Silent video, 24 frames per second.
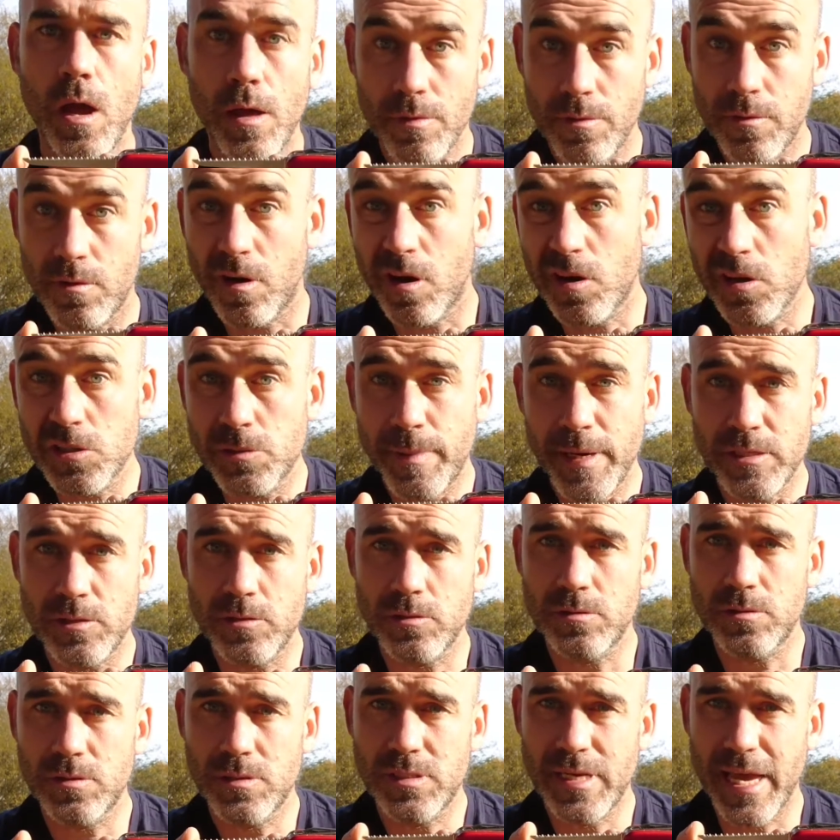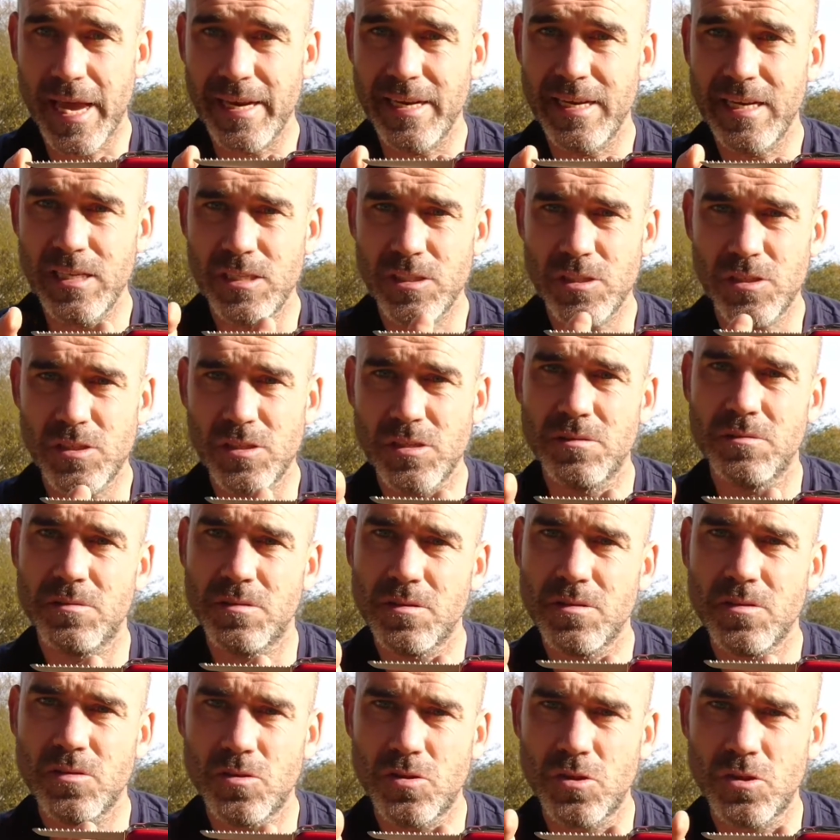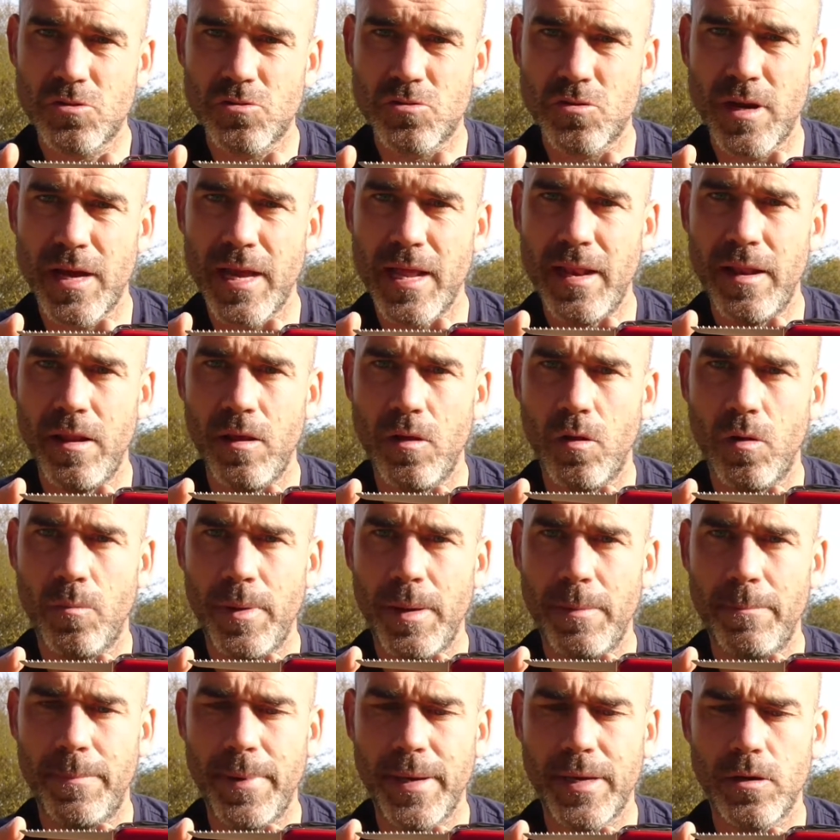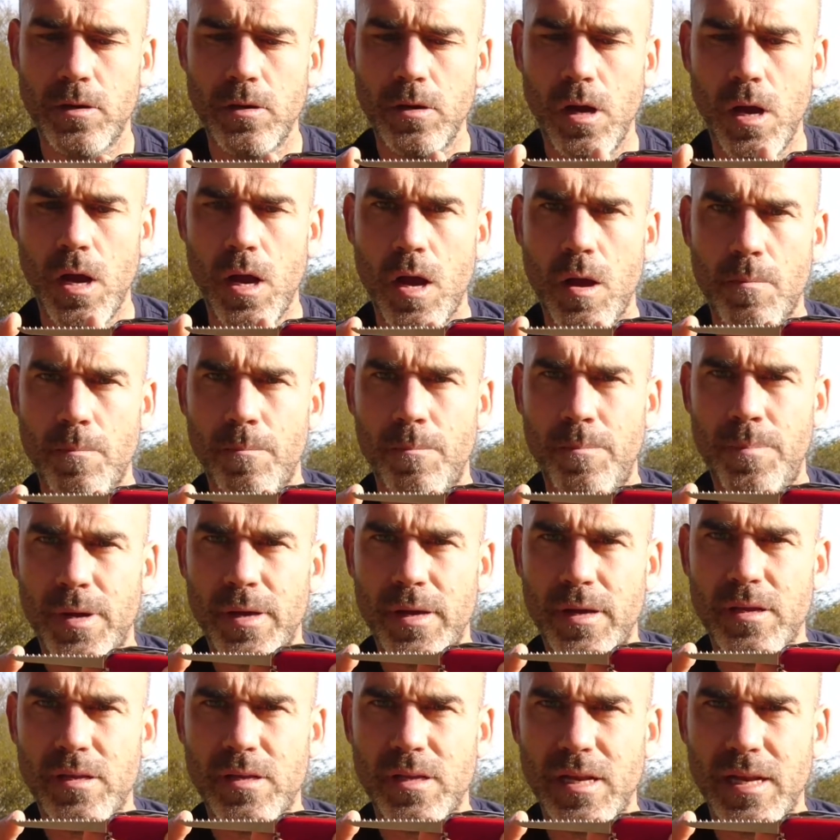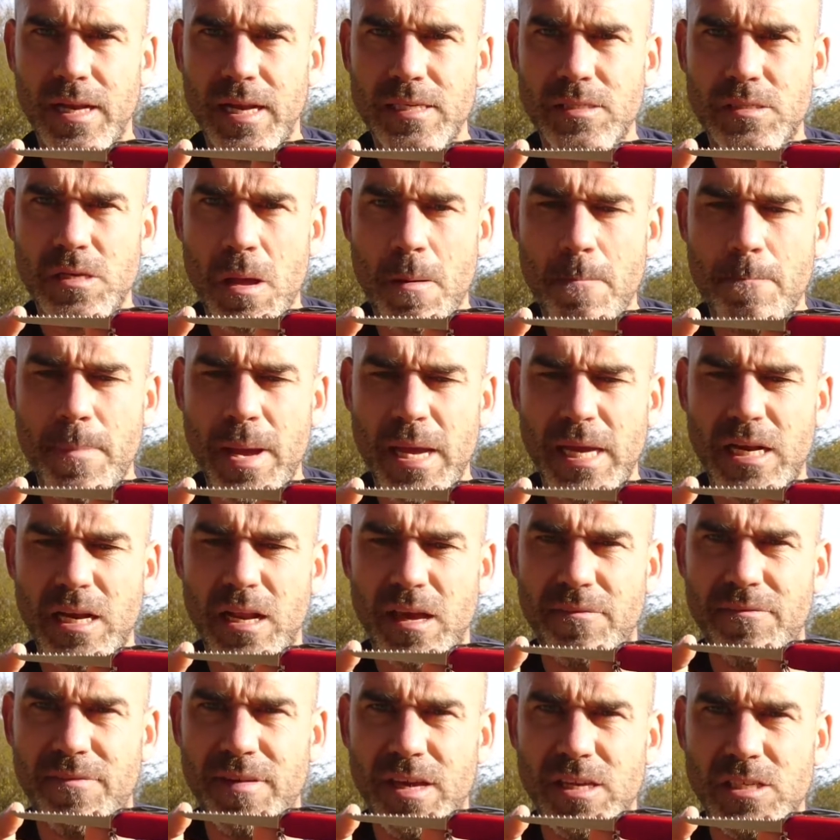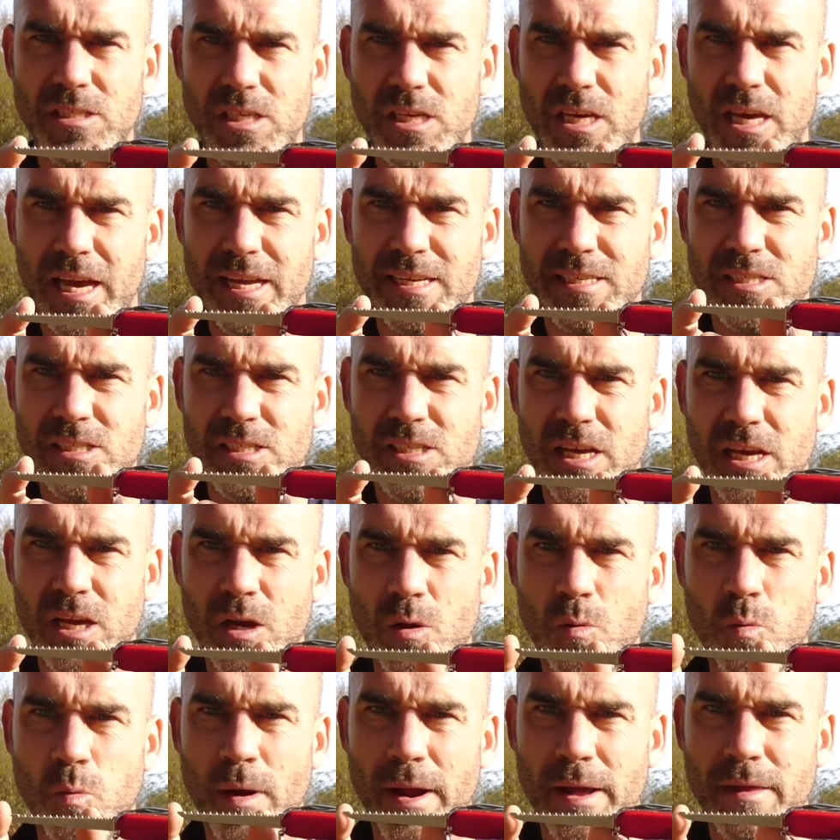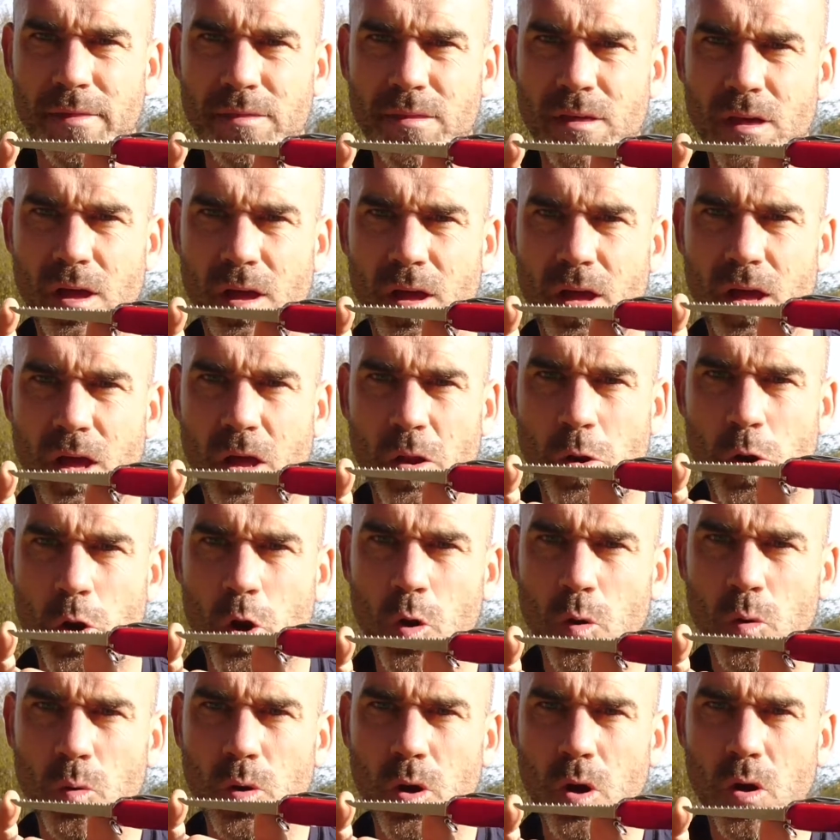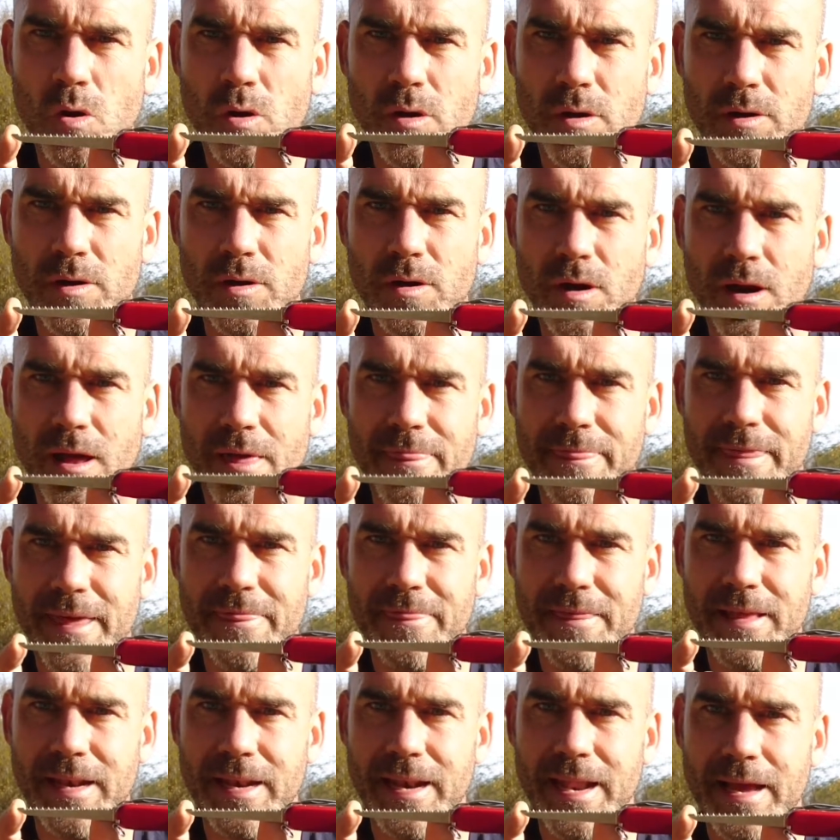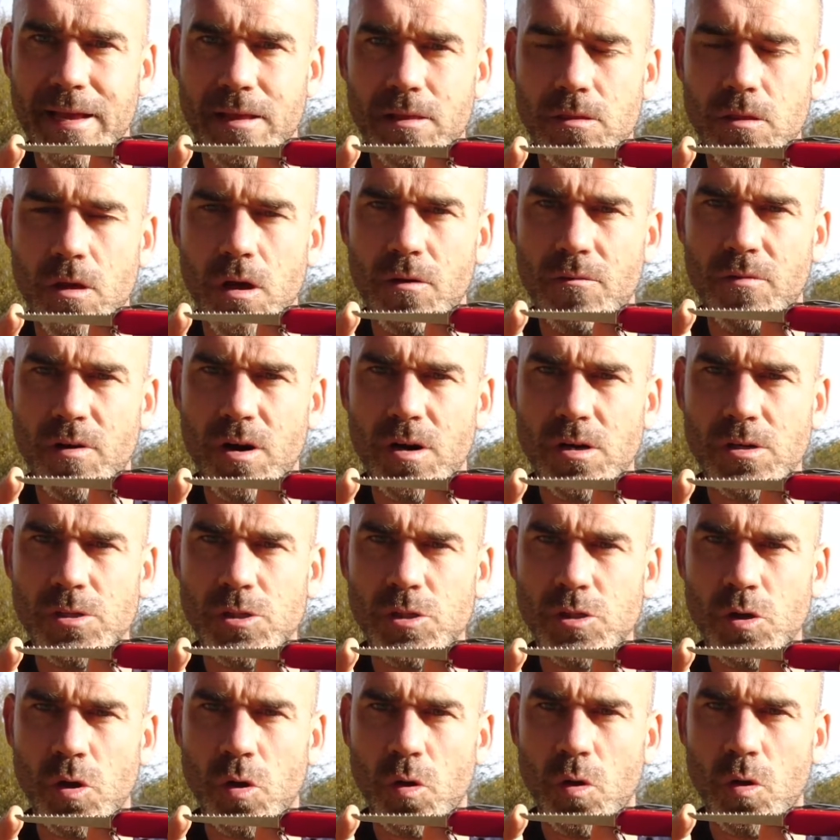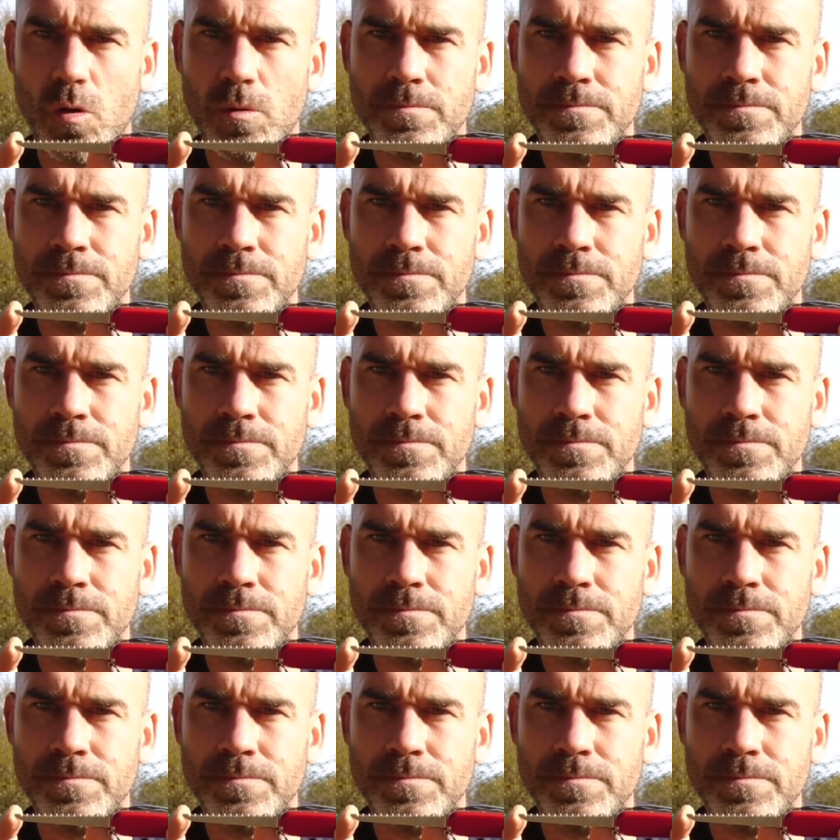There are special techniques to try a little bit bigger, but let's make life easy and stick with no longer than the length of our saw.